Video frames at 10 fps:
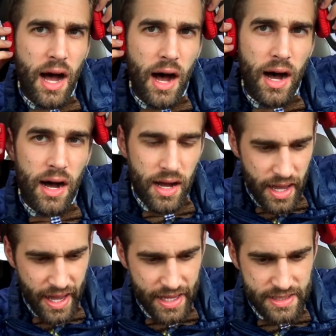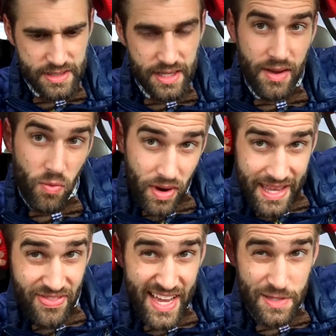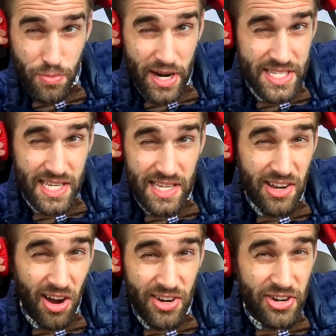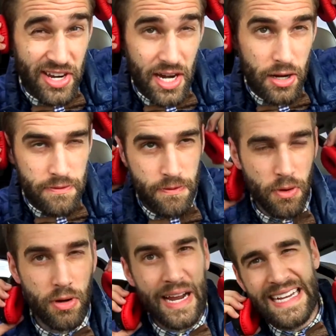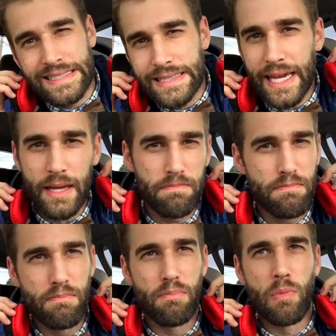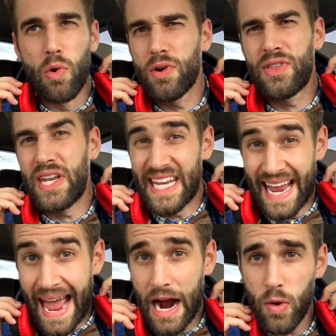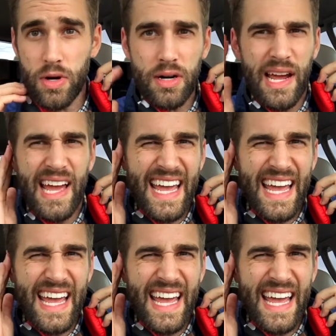Uh, and when that's pressing on your ear for, I'd say, more than an hour,